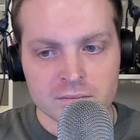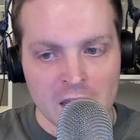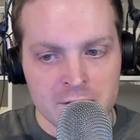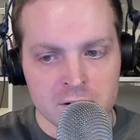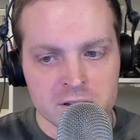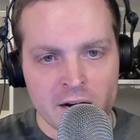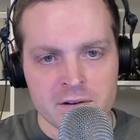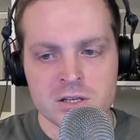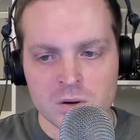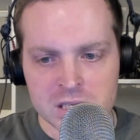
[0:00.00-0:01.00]
Even
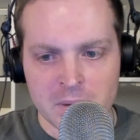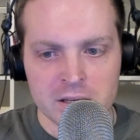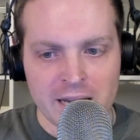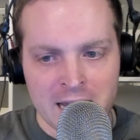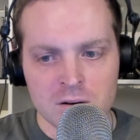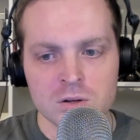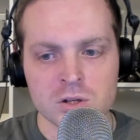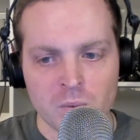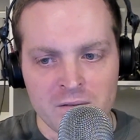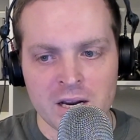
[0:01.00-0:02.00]
Terrence talks about angles
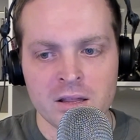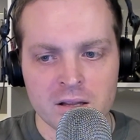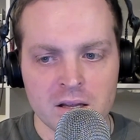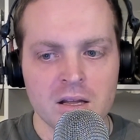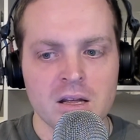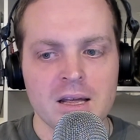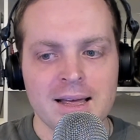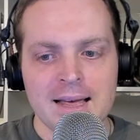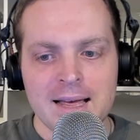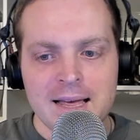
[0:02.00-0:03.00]
or wavelength.
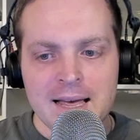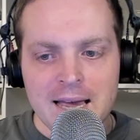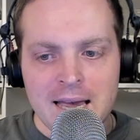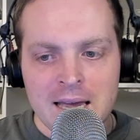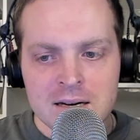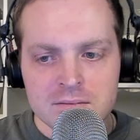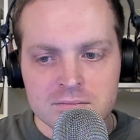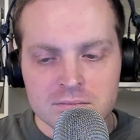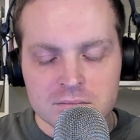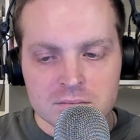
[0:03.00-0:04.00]
And
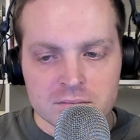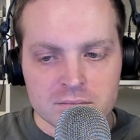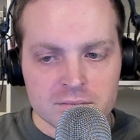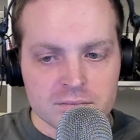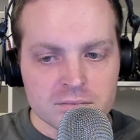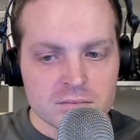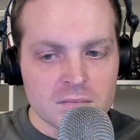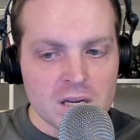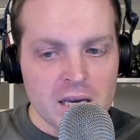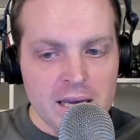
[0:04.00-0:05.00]

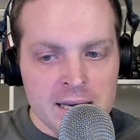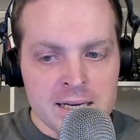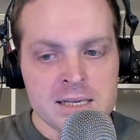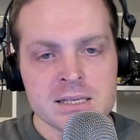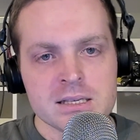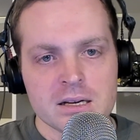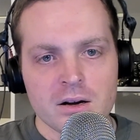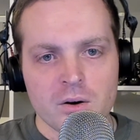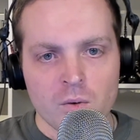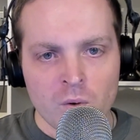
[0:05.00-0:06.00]
it is
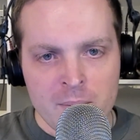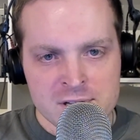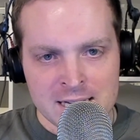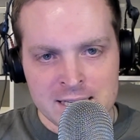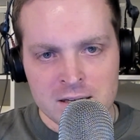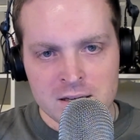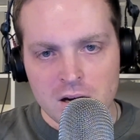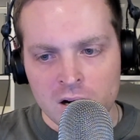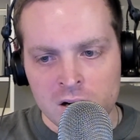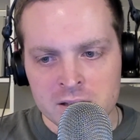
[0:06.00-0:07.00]
represented
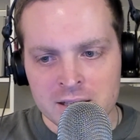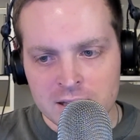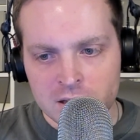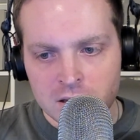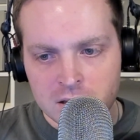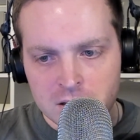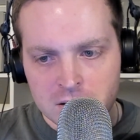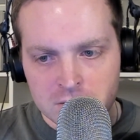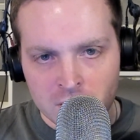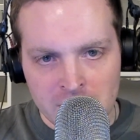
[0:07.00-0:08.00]
on
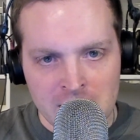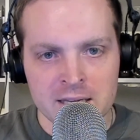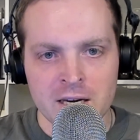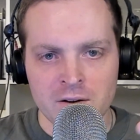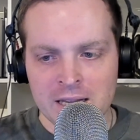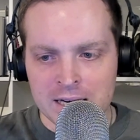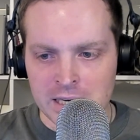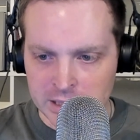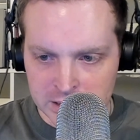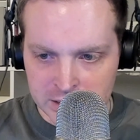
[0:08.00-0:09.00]
the line
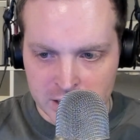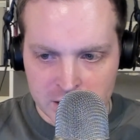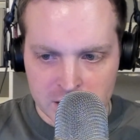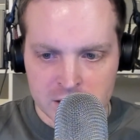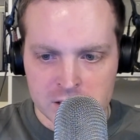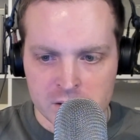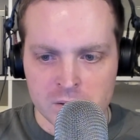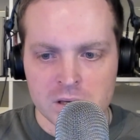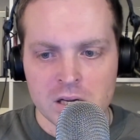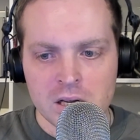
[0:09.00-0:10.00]
canonically.
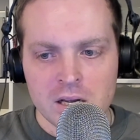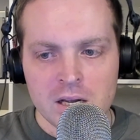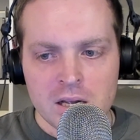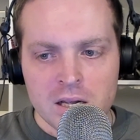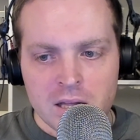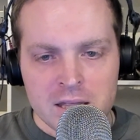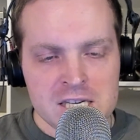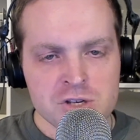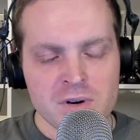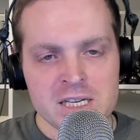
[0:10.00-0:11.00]
So this
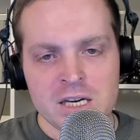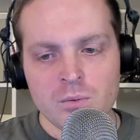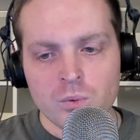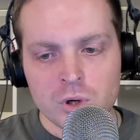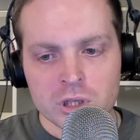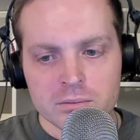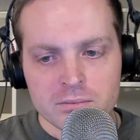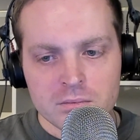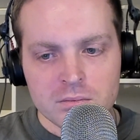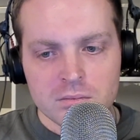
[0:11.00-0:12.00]
trinity would
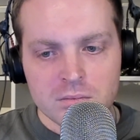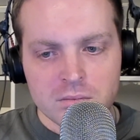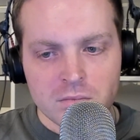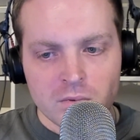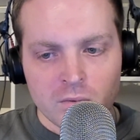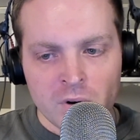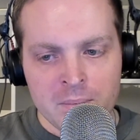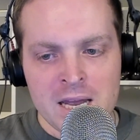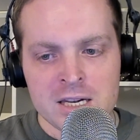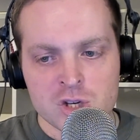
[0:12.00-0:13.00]

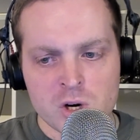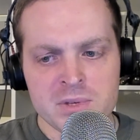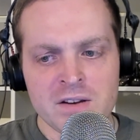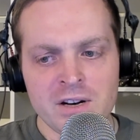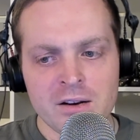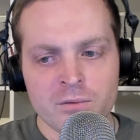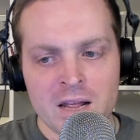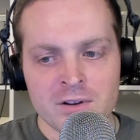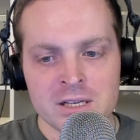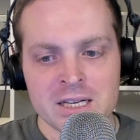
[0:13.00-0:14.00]
remain descriptively relevant